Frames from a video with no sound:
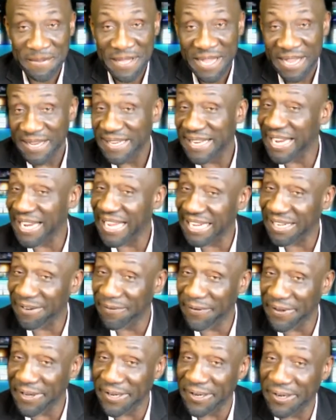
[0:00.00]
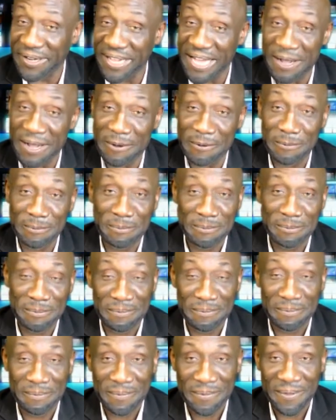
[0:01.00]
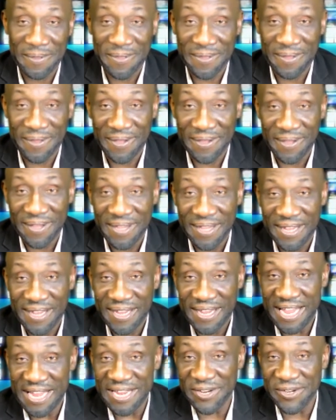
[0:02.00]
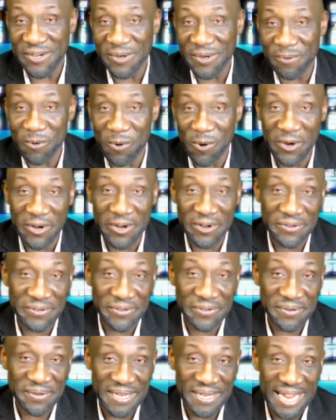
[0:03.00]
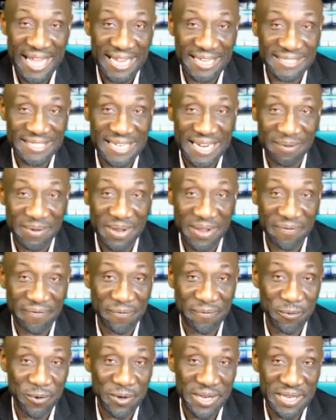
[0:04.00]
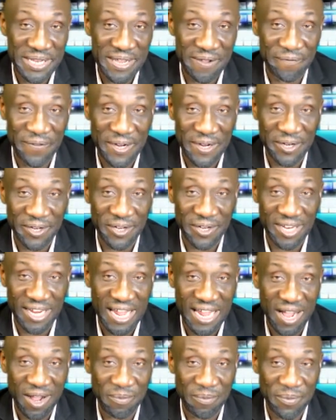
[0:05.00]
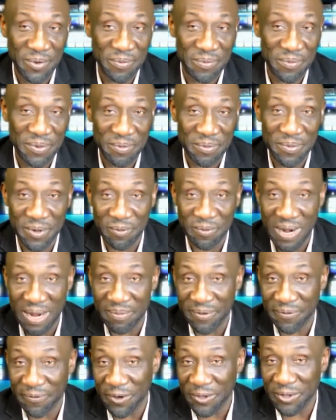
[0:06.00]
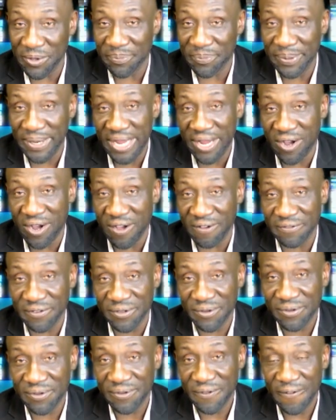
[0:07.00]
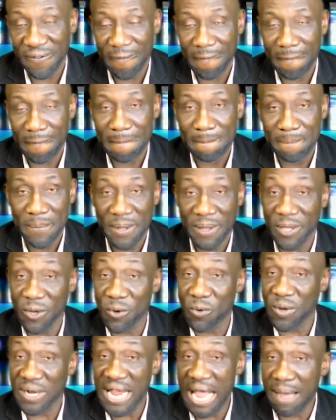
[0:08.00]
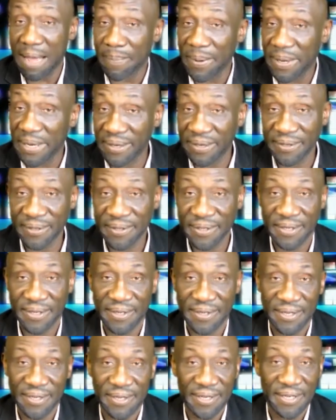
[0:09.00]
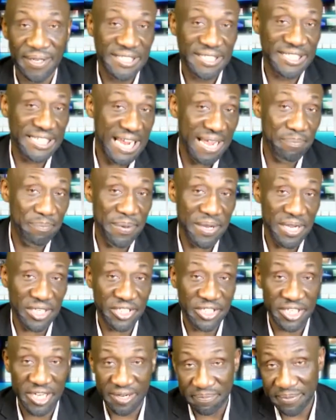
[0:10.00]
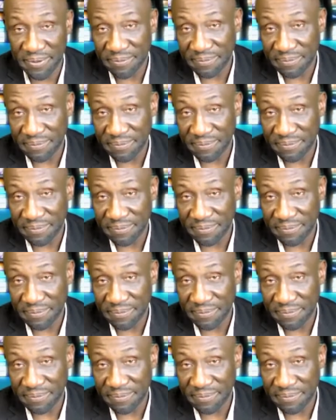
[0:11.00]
They got to figure it out. And Warriors, last time they figured it out, boom, boom, boom, right before the playoffs. Look what happened. Championship.